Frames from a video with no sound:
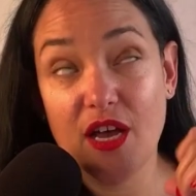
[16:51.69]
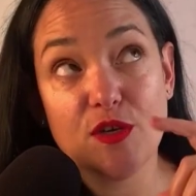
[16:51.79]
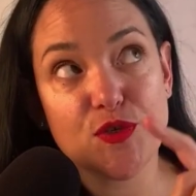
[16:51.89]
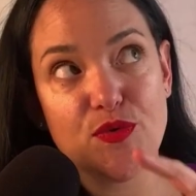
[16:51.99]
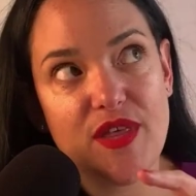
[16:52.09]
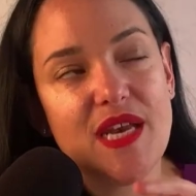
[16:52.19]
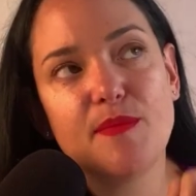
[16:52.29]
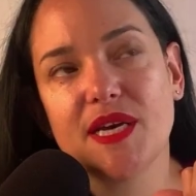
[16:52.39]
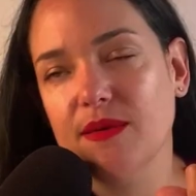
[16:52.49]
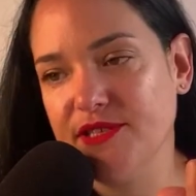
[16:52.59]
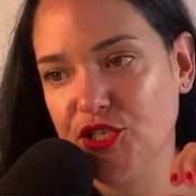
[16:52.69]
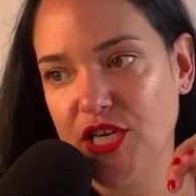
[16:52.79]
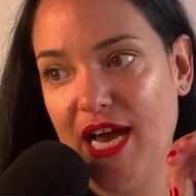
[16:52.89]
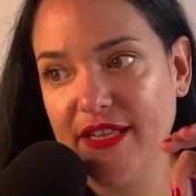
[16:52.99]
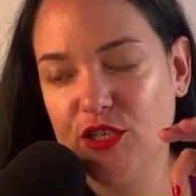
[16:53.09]
So then it becomes a
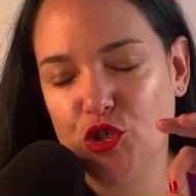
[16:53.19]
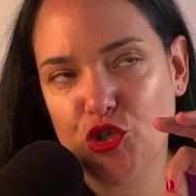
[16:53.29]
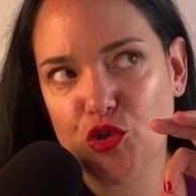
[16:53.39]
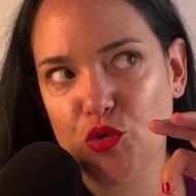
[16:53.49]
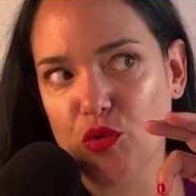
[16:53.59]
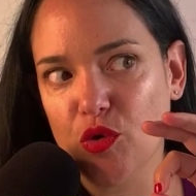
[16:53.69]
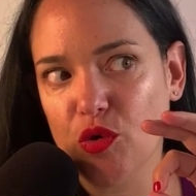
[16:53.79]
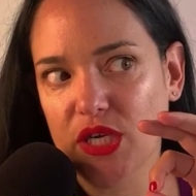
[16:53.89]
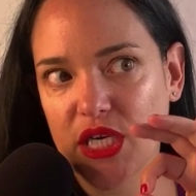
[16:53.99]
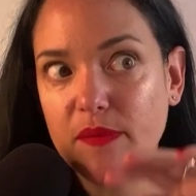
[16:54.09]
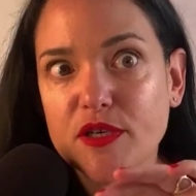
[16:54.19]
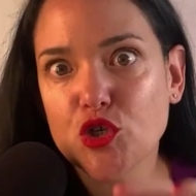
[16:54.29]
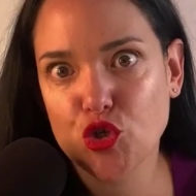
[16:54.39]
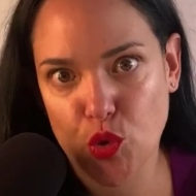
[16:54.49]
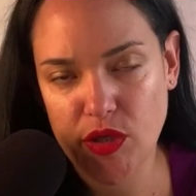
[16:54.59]
challenge to keep it
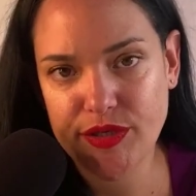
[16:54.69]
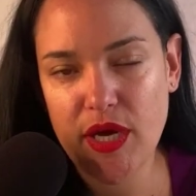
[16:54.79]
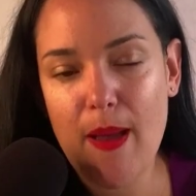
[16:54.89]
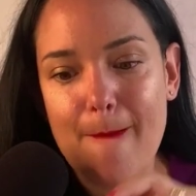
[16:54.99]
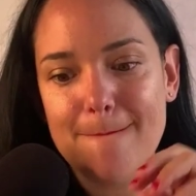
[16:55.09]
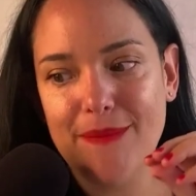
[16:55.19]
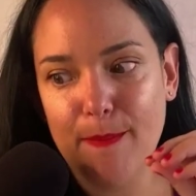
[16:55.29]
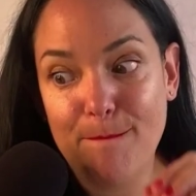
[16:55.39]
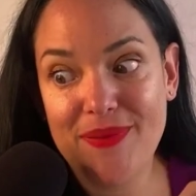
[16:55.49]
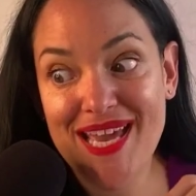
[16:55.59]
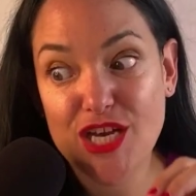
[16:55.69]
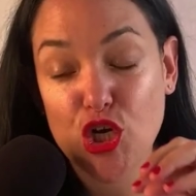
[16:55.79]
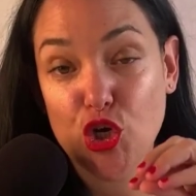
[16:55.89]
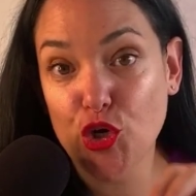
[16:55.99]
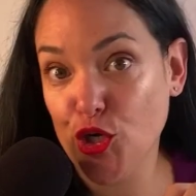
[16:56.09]
short, but pick
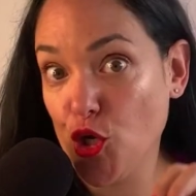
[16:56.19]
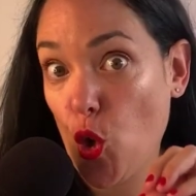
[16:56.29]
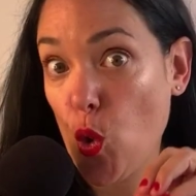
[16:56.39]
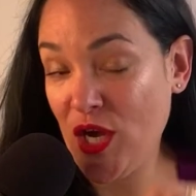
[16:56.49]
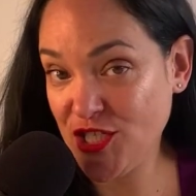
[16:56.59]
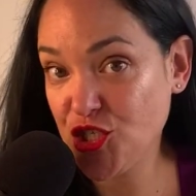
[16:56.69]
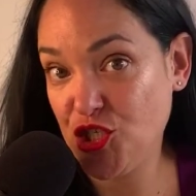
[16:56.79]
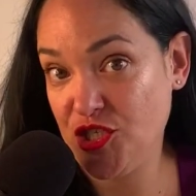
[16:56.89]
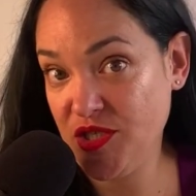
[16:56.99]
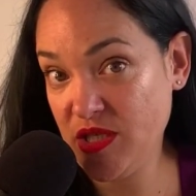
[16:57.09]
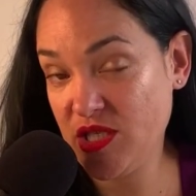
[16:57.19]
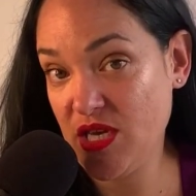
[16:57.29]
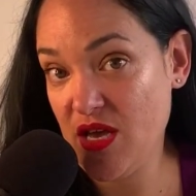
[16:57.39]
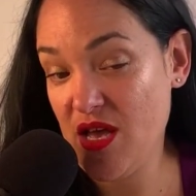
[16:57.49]
good questions